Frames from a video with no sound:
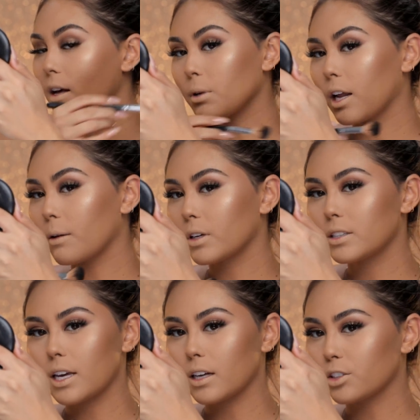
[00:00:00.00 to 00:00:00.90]
but I'm gonna
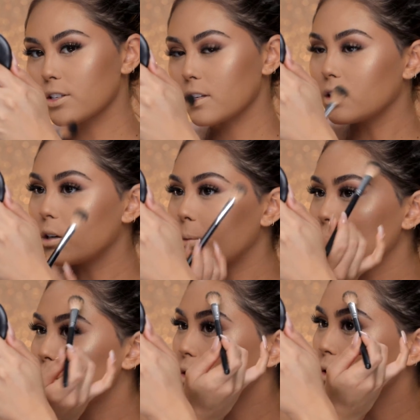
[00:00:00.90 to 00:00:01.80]
take just a little
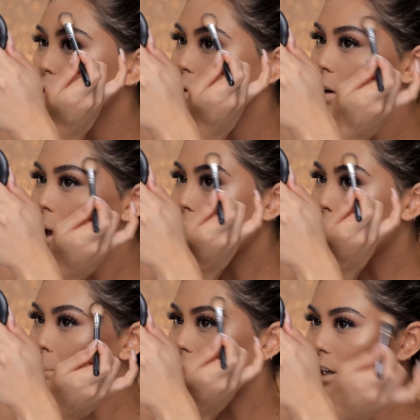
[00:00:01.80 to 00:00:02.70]
bit to
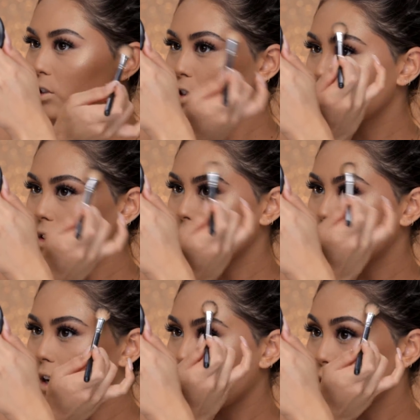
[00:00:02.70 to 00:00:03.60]
match
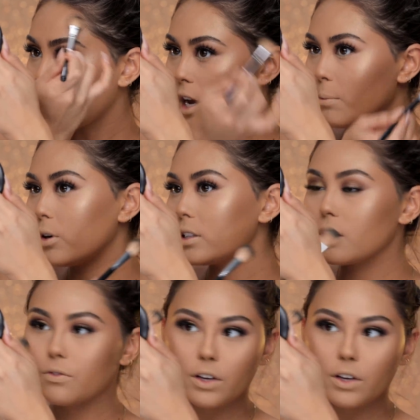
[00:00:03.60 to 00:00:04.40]
the other high points of the